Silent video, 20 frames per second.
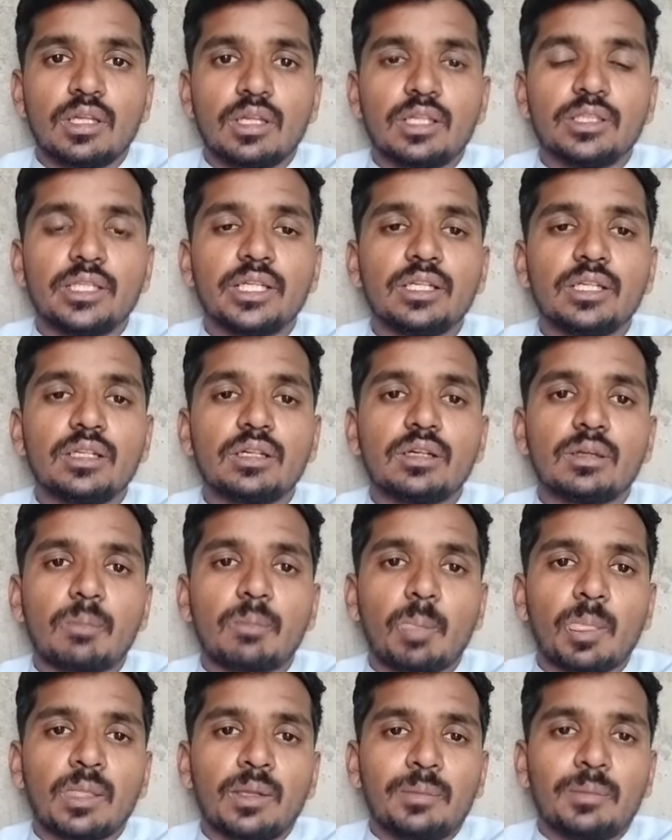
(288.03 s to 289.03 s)
Then
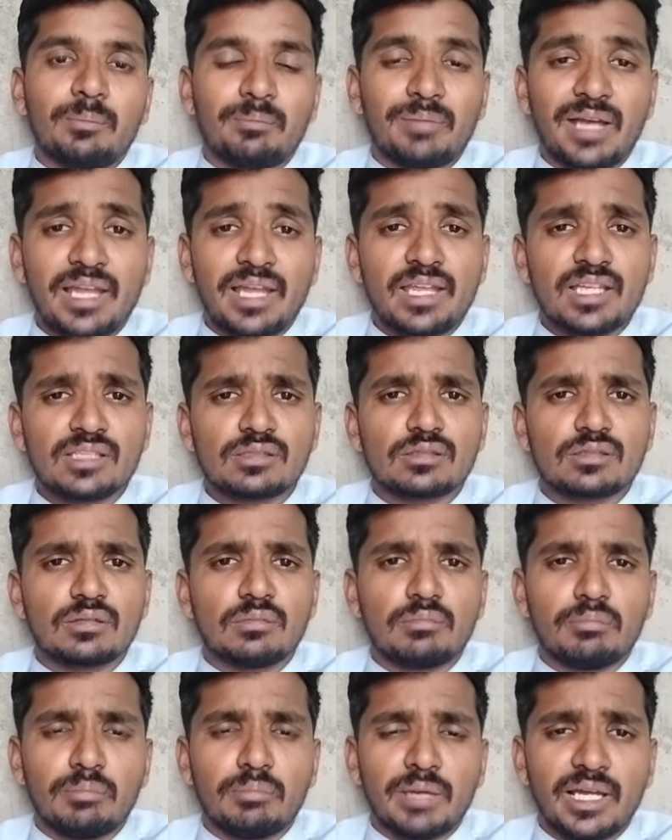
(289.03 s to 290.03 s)
bias
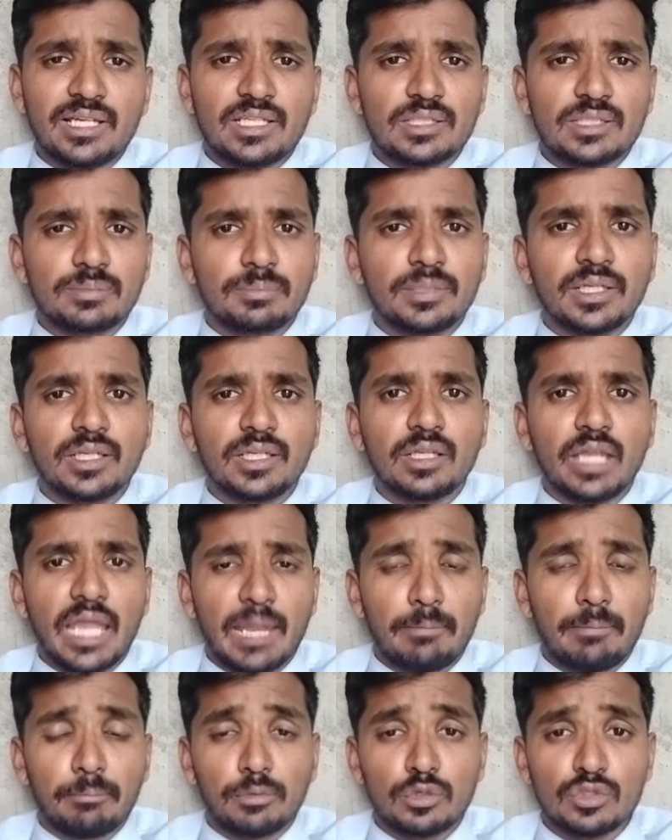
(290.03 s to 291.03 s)
pre
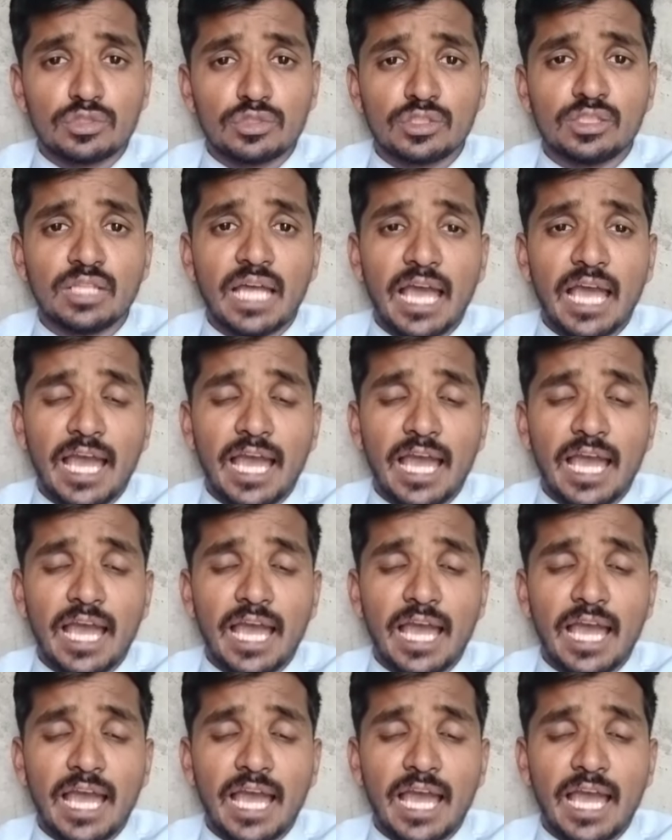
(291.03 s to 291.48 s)
appraisal